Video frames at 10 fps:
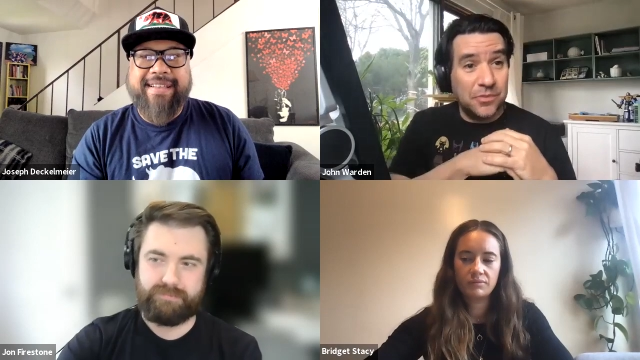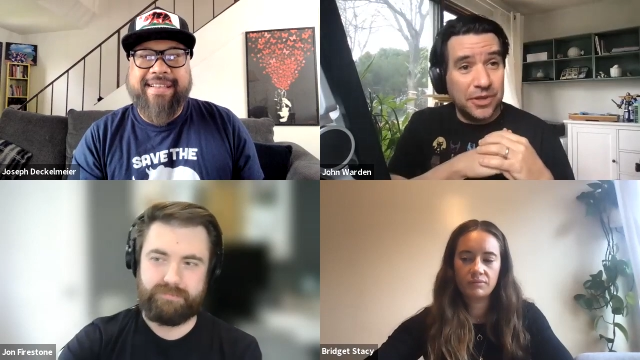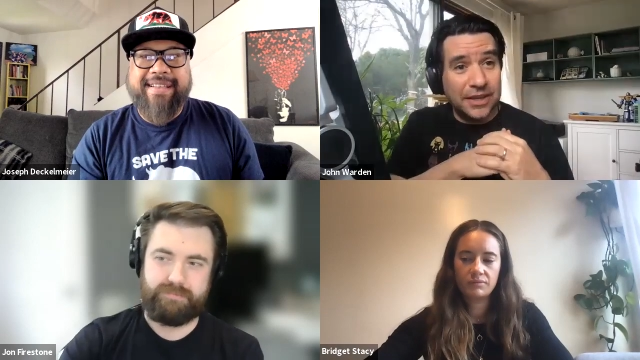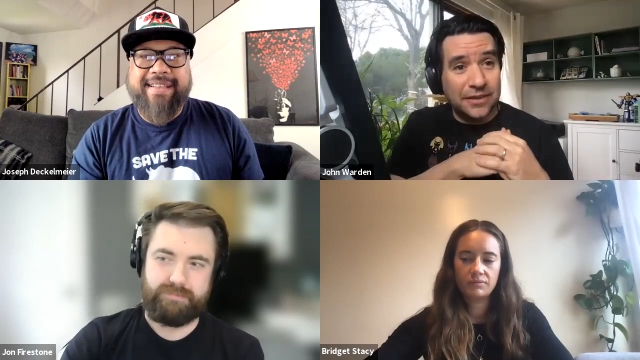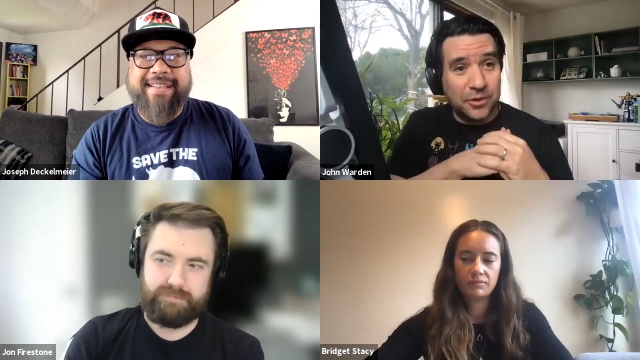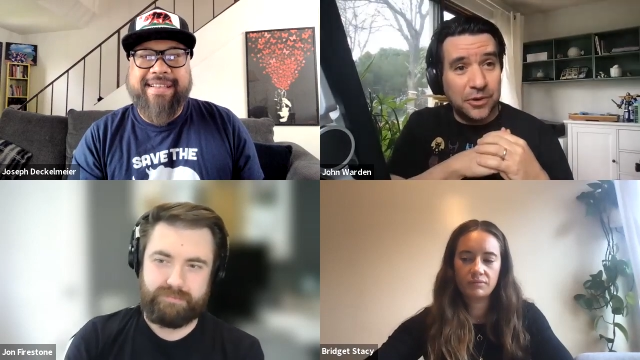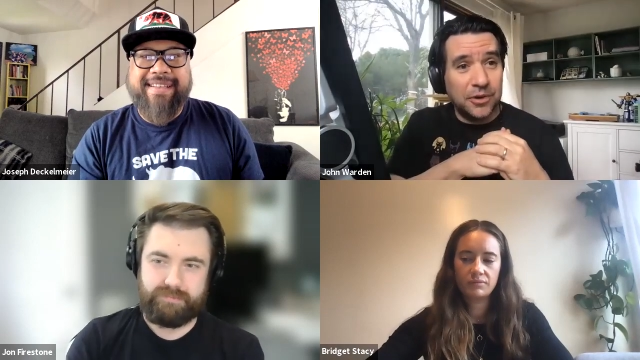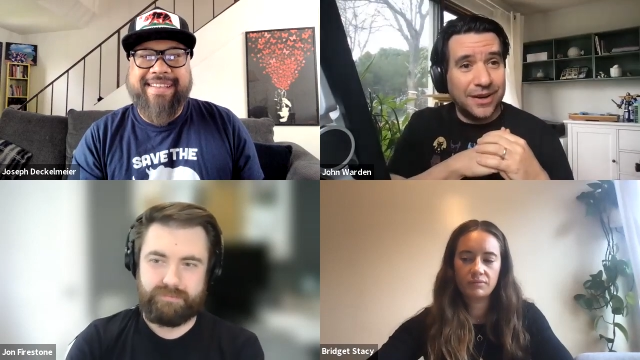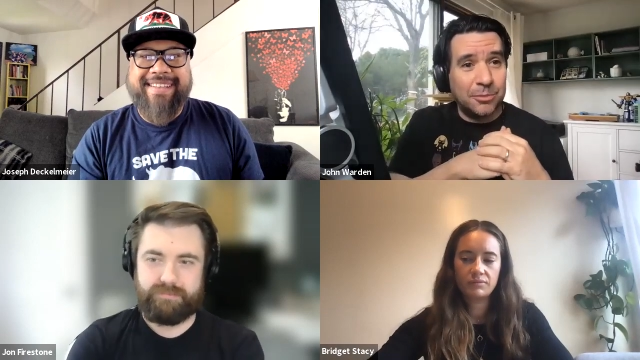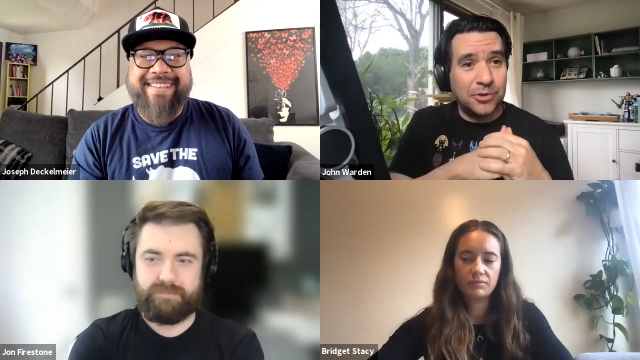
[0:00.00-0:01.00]
Speaker 1: really doing an
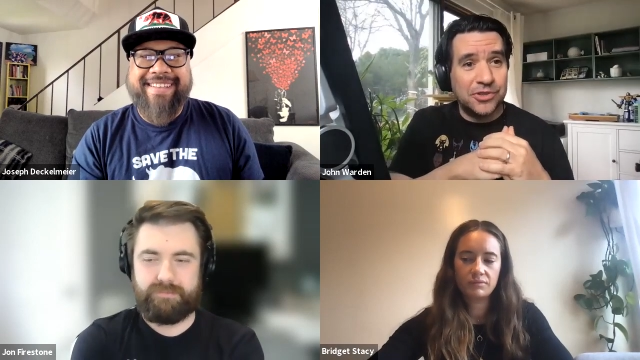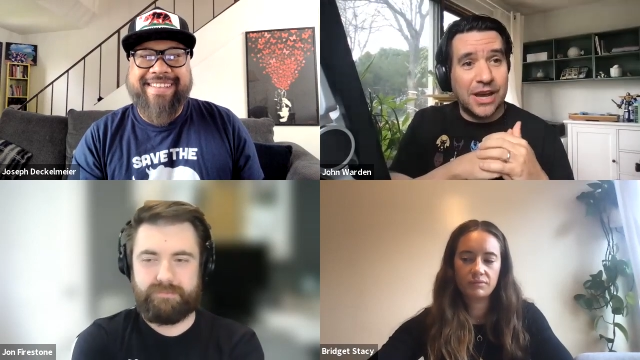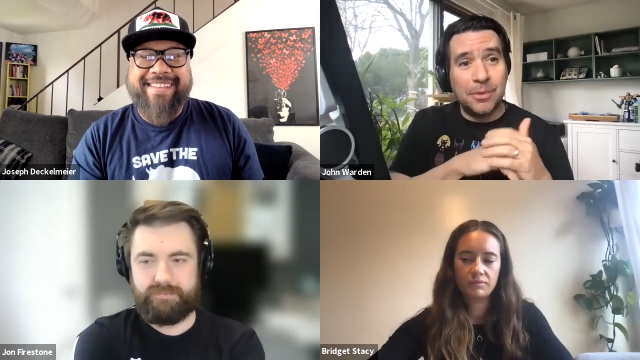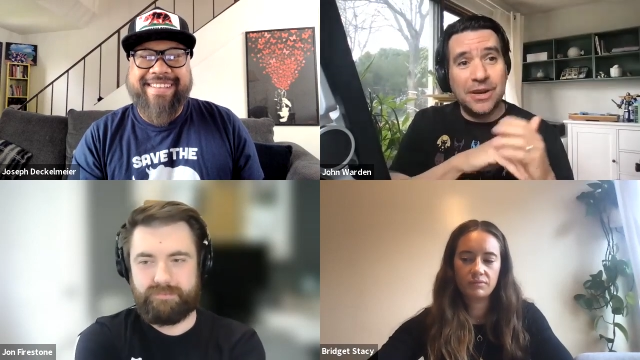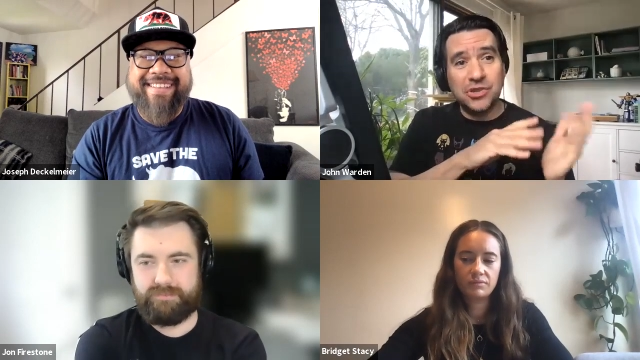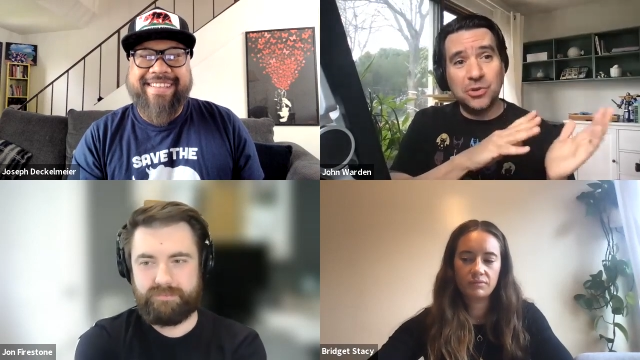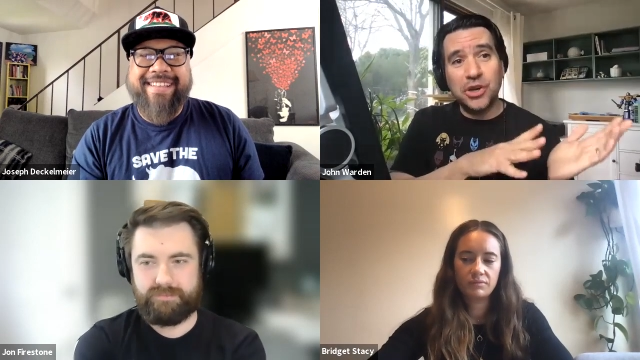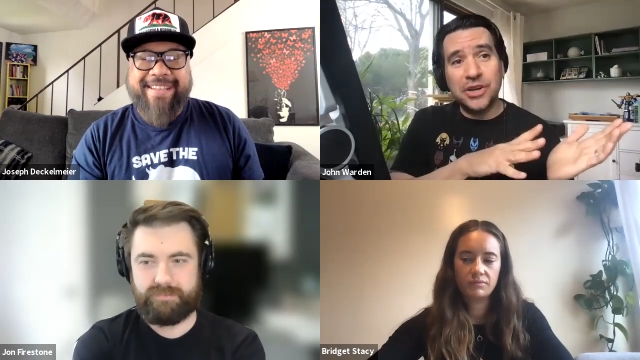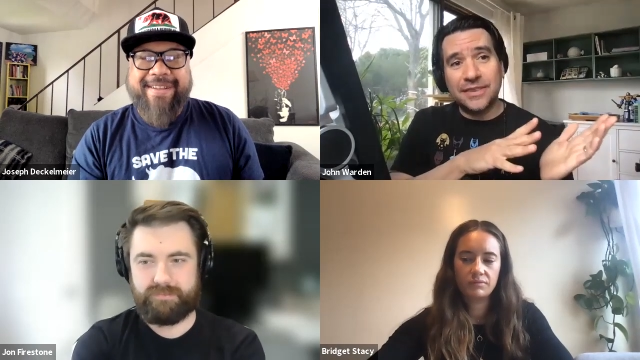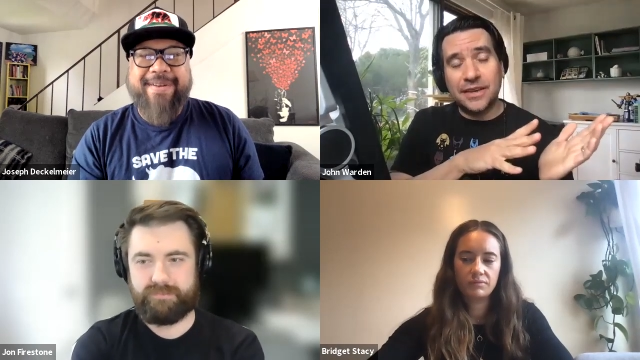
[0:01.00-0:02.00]
incredible job and as you
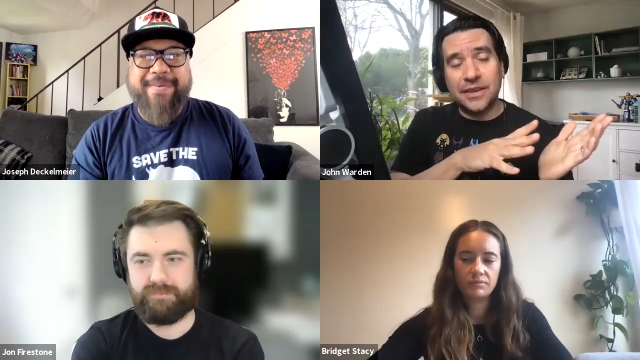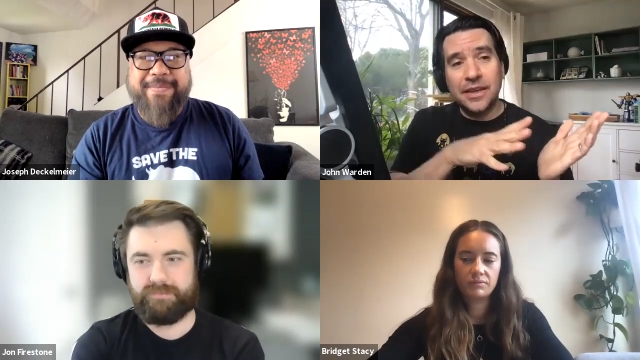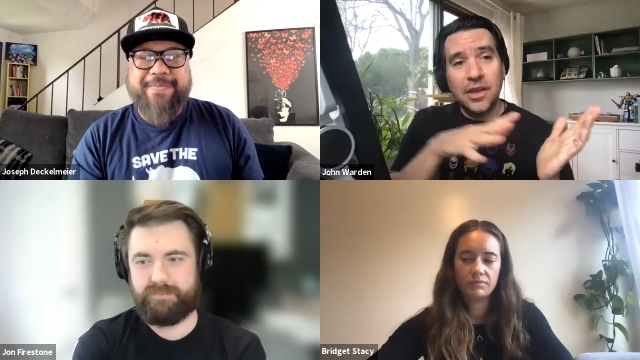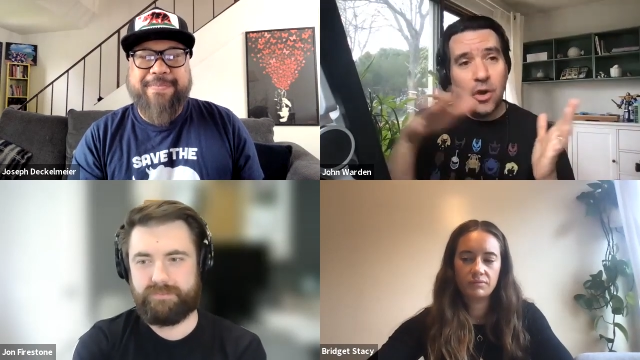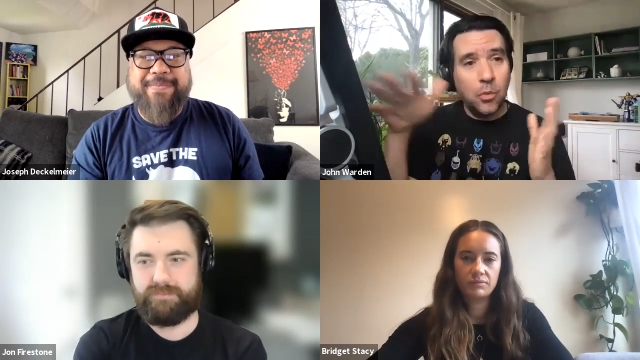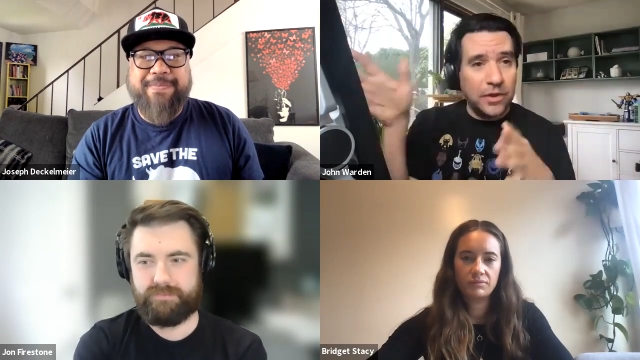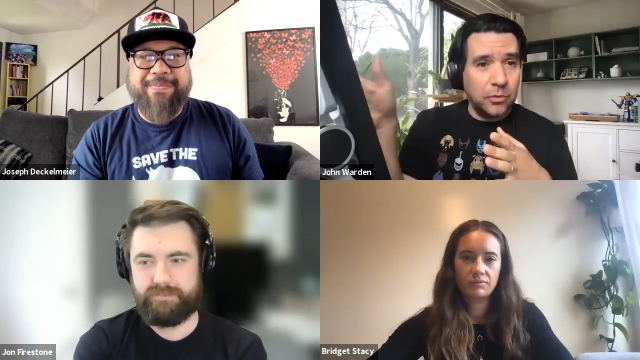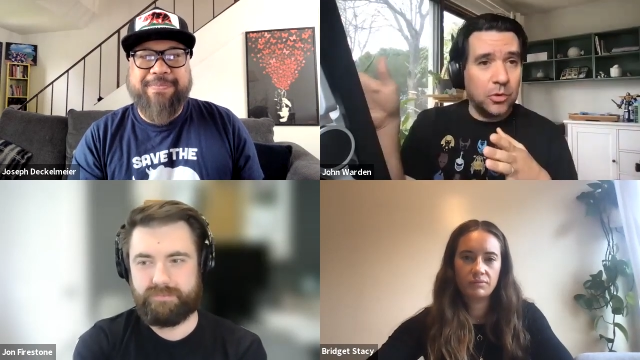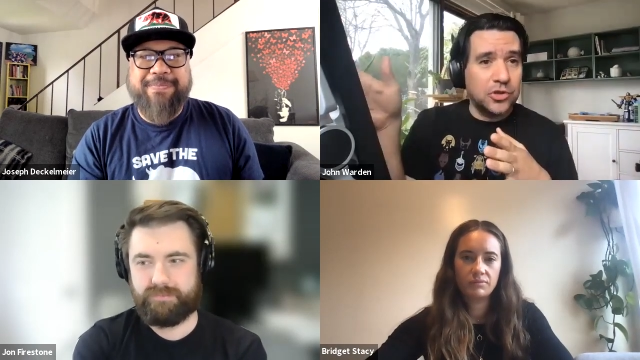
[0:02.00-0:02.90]
look at the ones that were